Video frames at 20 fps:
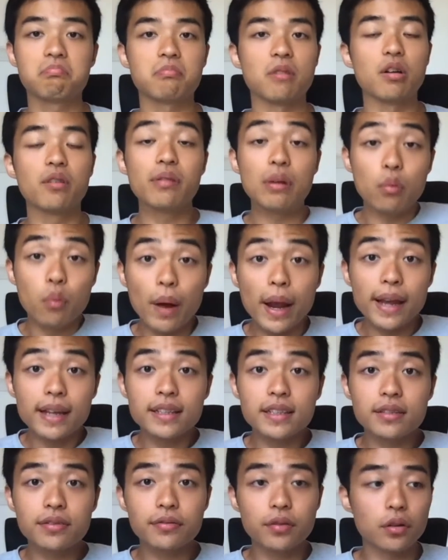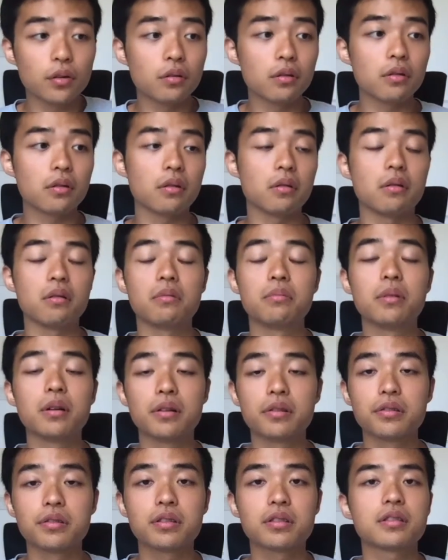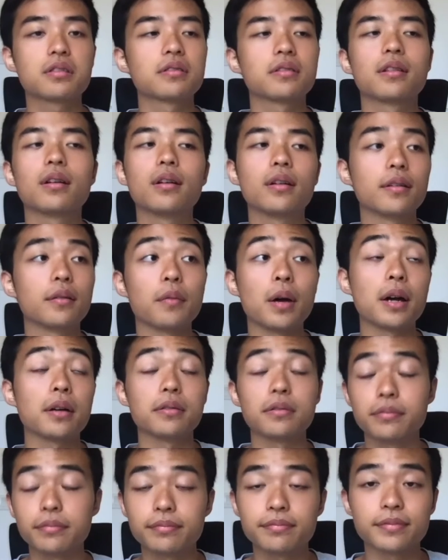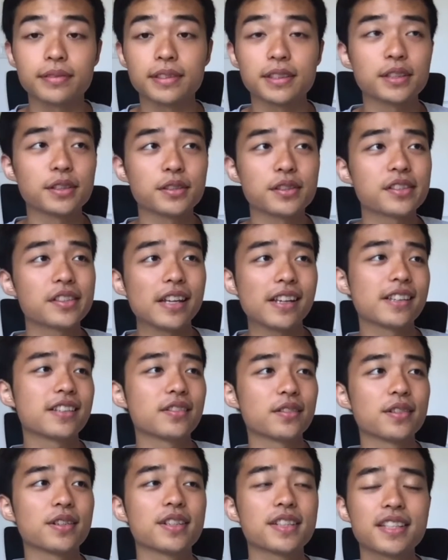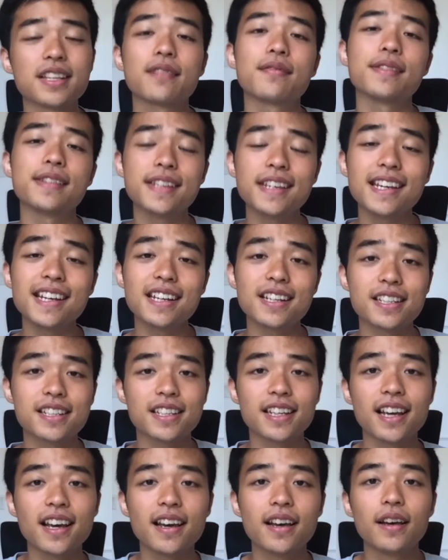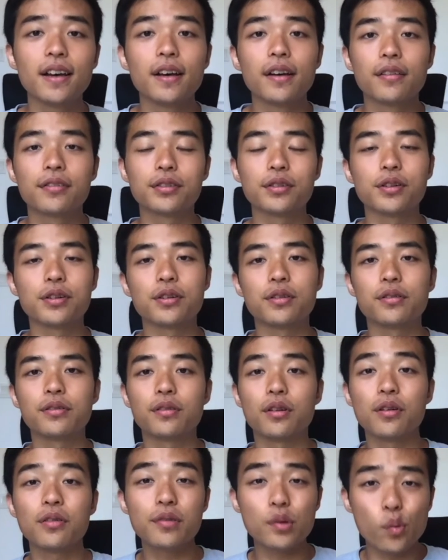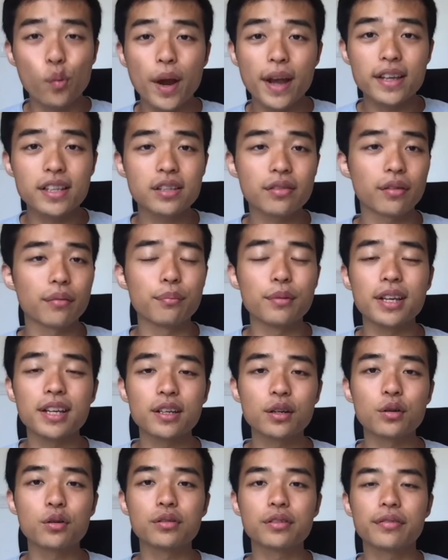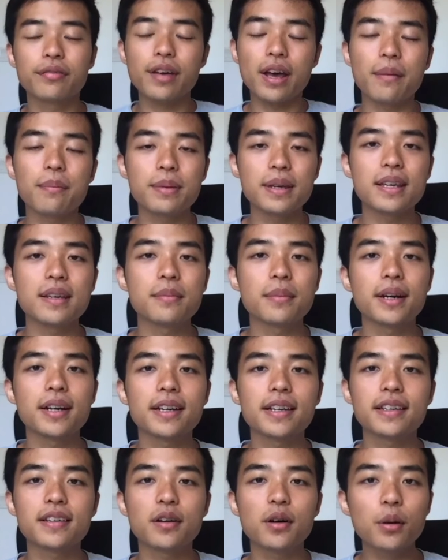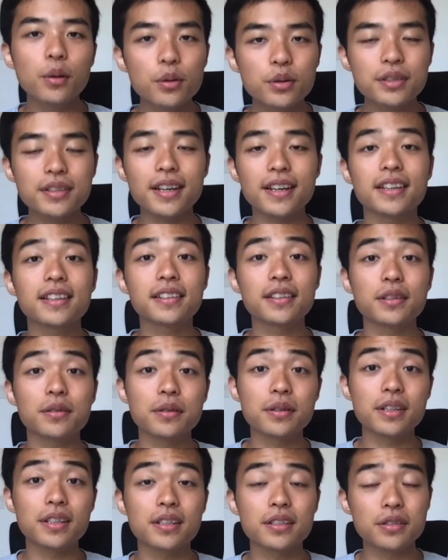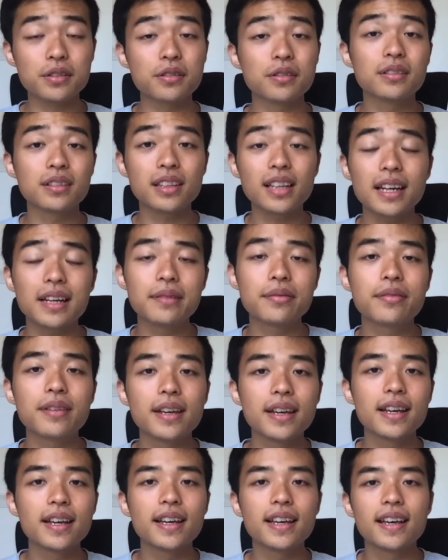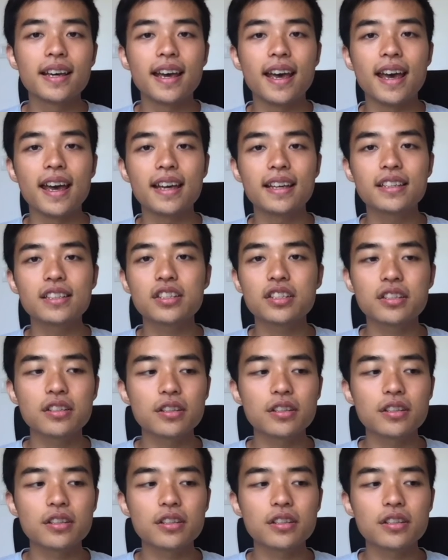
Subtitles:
overweight for almost 6 or 7 years, for overweight, for being called fat B my whole secondary school life. And